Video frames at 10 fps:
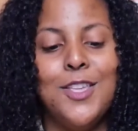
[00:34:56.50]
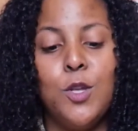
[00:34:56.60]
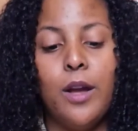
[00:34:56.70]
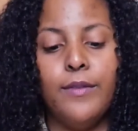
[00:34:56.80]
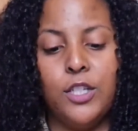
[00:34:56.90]

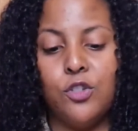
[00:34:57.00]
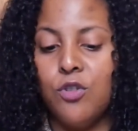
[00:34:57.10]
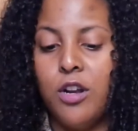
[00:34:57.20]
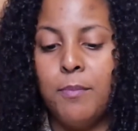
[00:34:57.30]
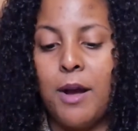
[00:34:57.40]
You have a
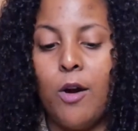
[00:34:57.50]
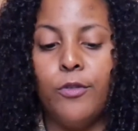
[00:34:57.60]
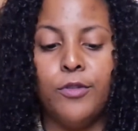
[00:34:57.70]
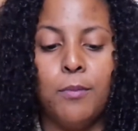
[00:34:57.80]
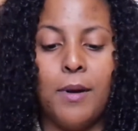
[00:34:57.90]
strong and
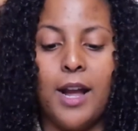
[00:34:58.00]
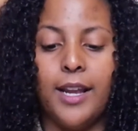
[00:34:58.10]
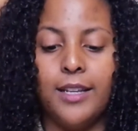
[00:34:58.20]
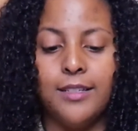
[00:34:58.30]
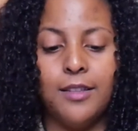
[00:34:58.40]
powerful
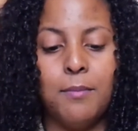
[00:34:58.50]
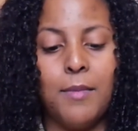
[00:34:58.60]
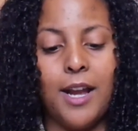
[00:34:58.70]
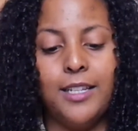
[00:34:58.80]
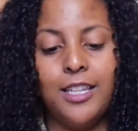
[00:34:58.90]
mind. The
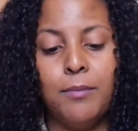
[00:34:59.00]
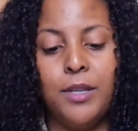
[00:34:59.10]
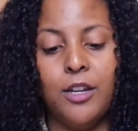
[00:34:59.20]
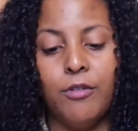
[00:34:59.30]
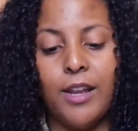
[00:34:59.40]
mind can
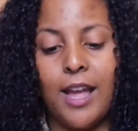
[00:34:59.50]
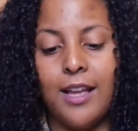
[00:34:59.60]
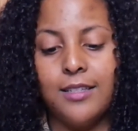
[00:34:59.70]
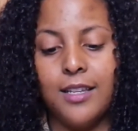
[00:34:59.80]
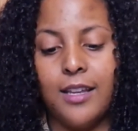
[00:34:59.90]
be a great
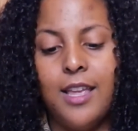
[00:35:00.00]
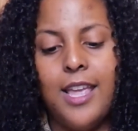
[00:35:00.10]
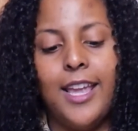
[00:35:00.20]
asset.